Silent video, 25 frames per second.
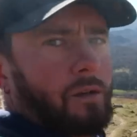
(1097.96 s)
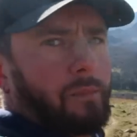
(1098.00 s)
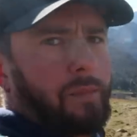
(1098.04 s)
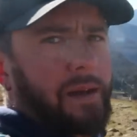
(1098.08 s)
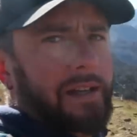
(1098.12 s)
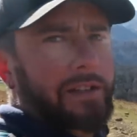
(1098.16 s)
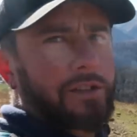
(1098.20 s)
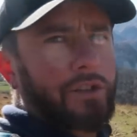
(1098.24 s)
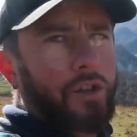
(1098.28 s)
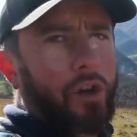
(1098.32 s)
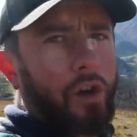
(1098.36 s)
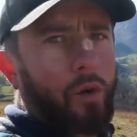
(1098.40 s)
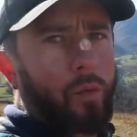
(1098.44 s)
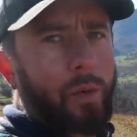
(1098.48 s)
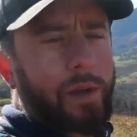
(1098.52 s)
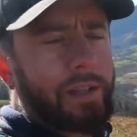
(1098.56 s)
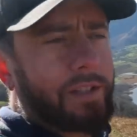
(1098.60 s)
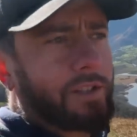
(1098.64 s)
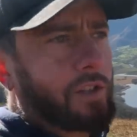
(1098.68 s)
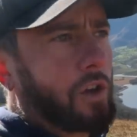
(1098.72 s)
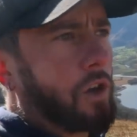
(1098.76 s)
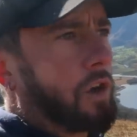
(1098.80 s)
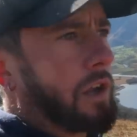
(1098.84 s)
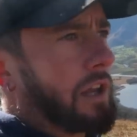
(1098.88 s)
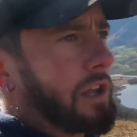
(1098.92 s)
There's no
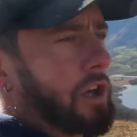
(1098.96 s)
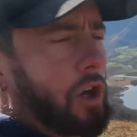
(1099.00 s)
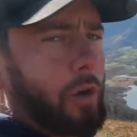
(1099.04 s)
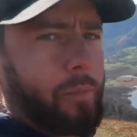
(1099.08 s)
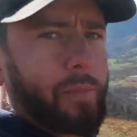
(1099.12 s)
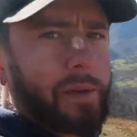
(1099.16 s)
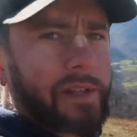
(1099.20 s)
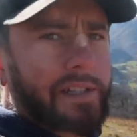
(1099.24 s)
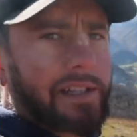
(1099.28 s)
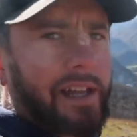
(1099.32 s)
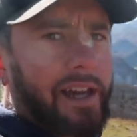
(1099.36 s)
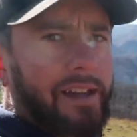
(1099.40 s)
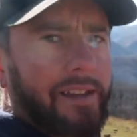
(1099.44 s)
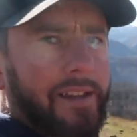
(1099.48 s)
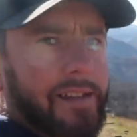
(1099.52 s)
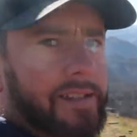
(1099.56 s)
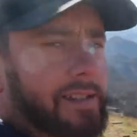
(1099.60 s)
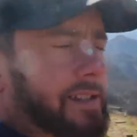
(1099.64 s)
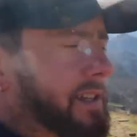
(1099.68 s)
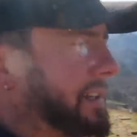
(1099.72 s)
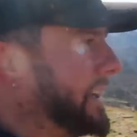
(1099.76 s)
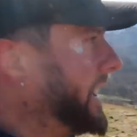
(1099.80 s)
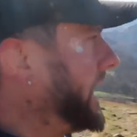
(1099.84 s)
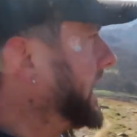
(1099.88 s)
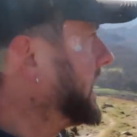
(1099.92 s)
wind at all. I hope it's like this
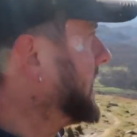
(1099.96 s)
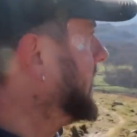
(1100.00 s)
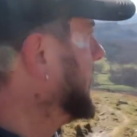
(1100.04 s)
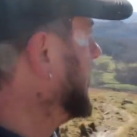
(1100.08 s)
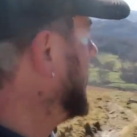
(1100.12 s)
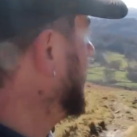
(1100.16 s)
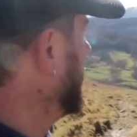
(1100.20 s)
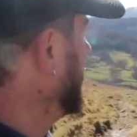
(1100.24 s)
tonight.